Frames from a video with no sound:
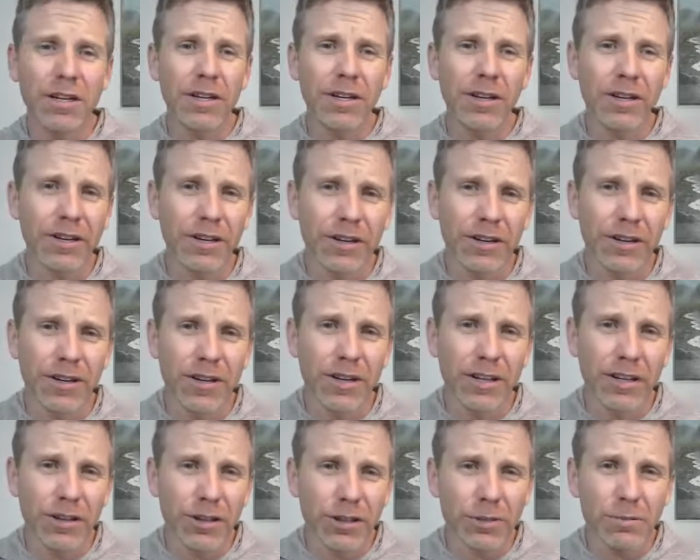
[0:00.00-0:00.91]
your
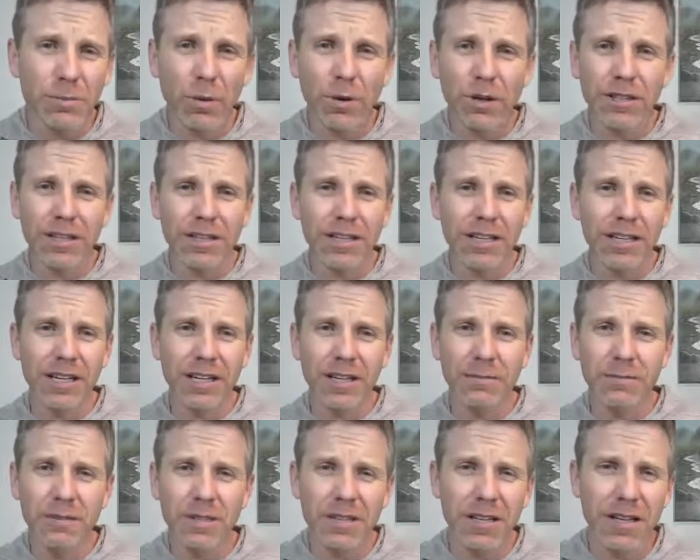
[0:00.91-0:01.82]
sports
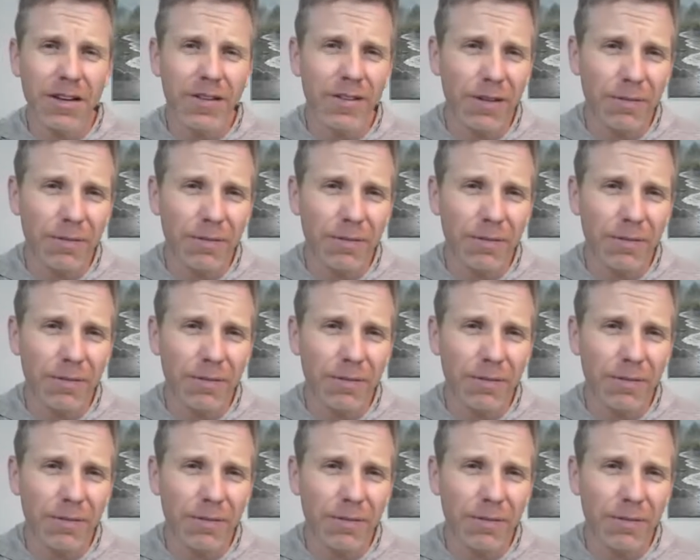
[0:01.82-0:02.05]
teams,